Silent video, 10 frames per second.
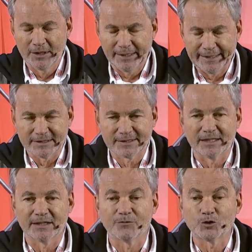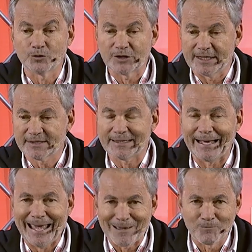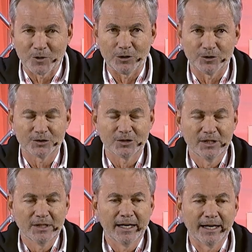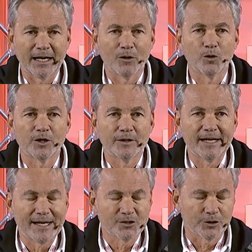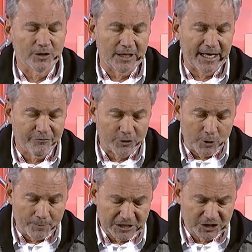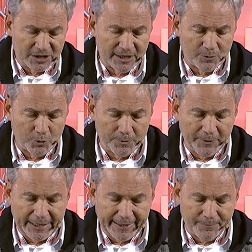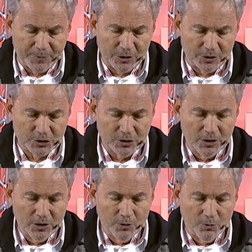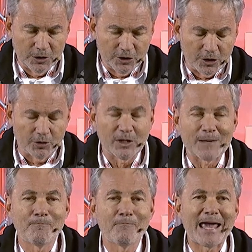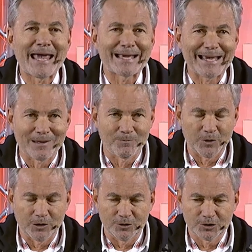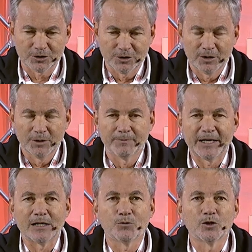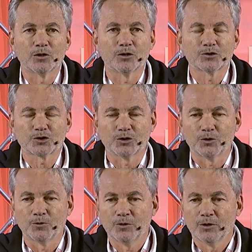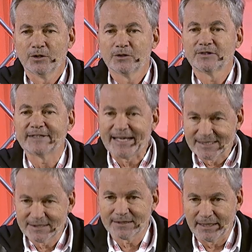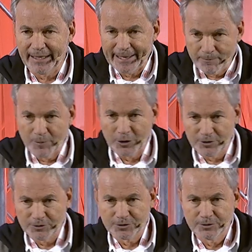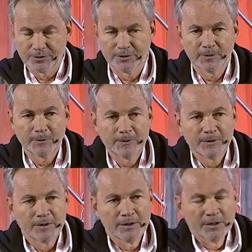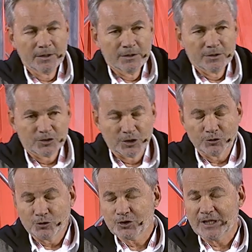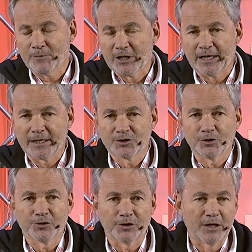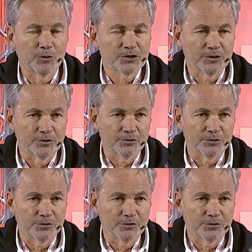incentive to test embryos. And our natural life, our machine that will make embryos, will not only make embryos, but it will also test embryos. So to summarize, you thought I was going to